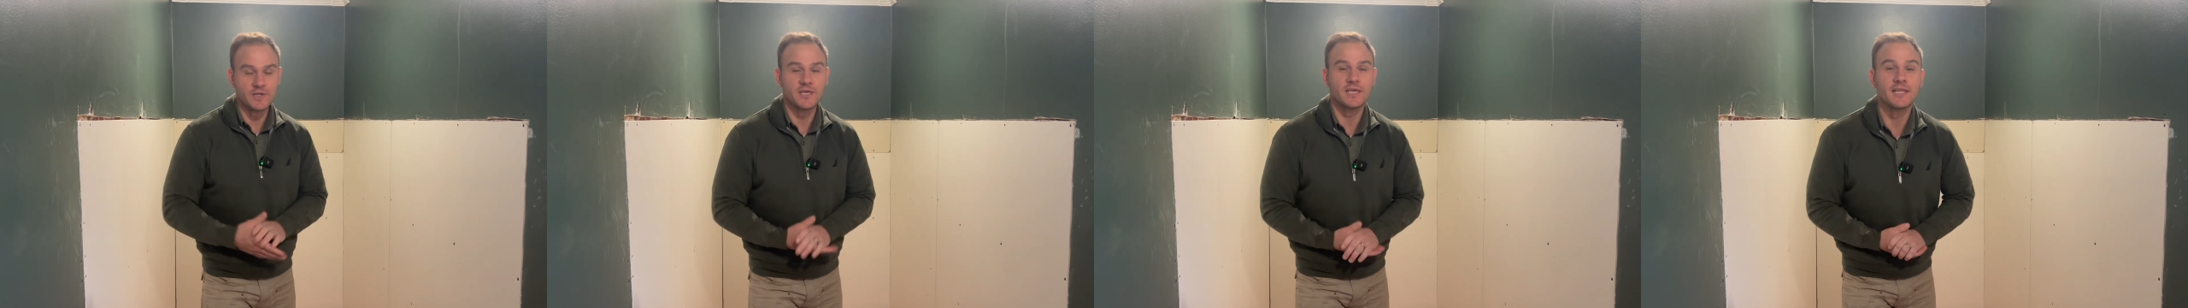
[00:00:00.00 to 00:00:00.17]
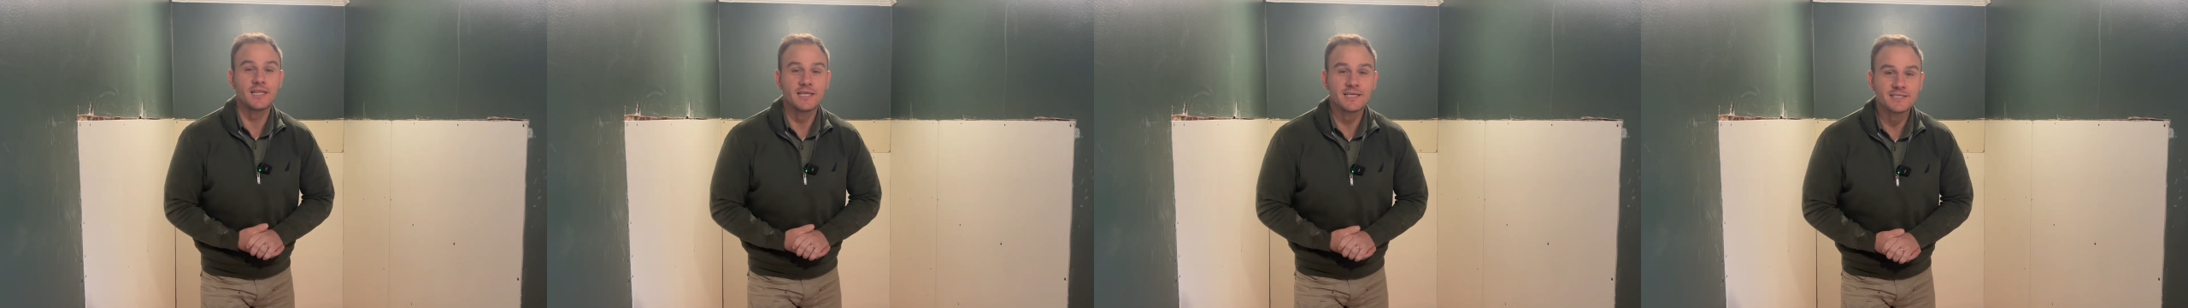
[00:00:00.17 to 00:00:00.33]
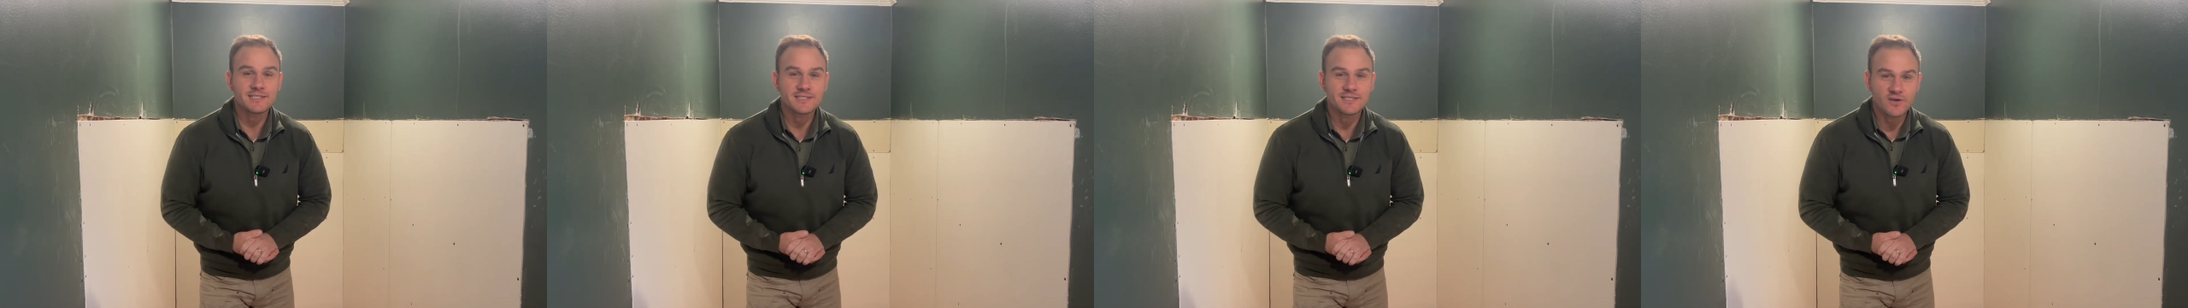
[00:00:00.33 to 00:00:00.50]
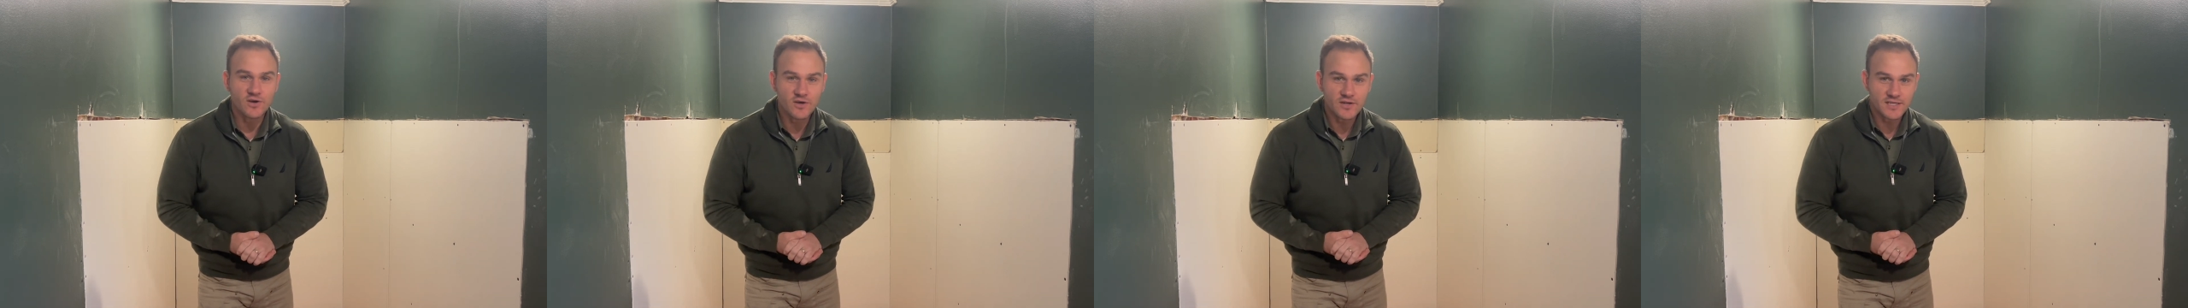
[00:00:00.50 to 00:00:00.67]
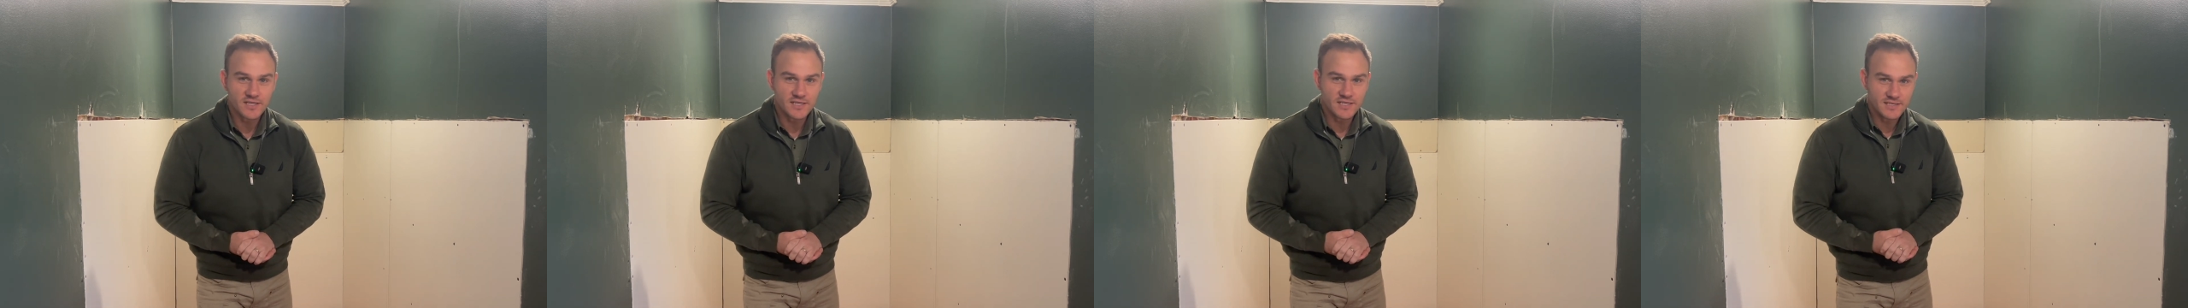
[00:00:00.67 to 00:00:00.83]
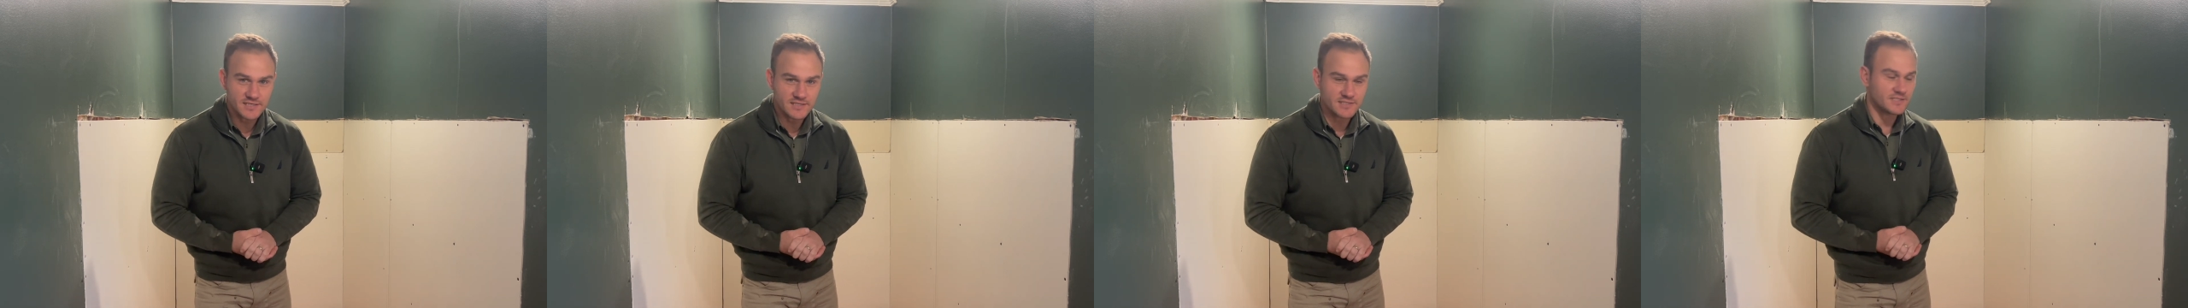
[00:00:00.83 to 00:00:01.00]
it is not
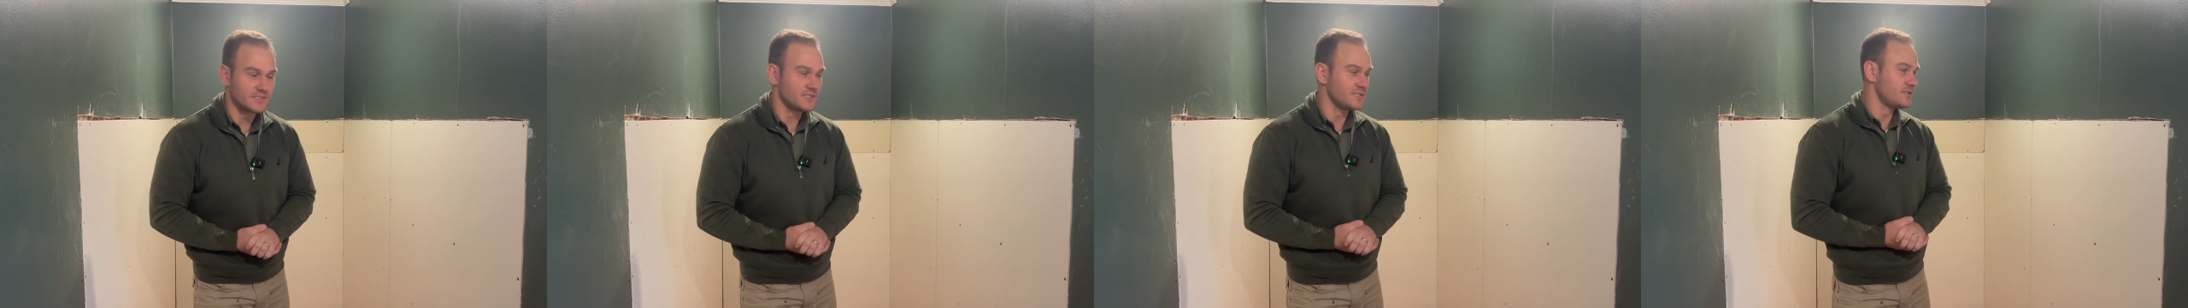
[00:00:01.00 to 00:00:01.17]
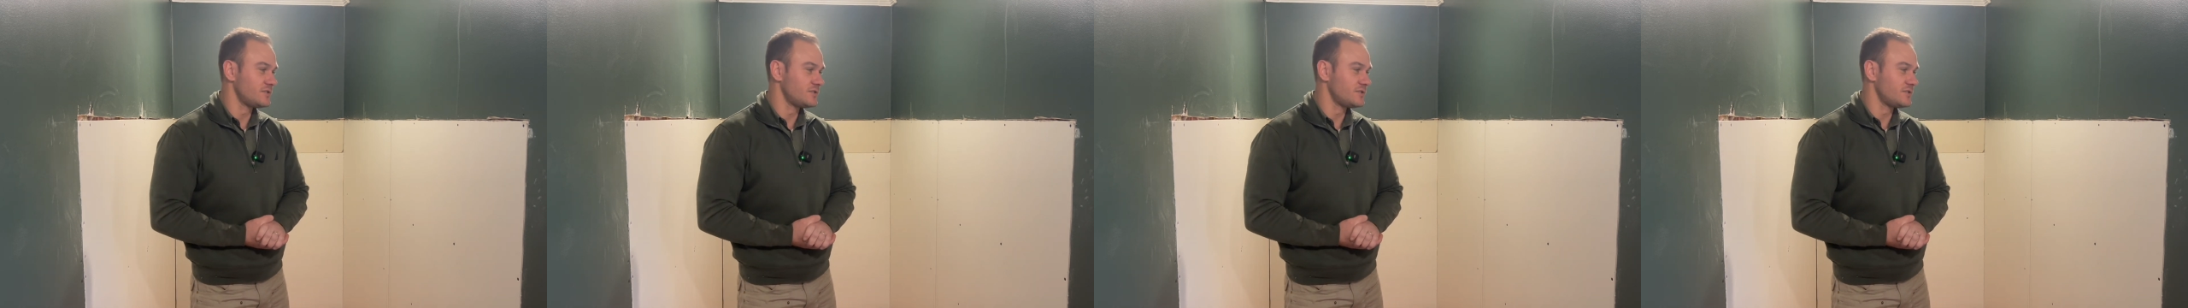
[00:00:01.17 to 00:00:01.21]
easy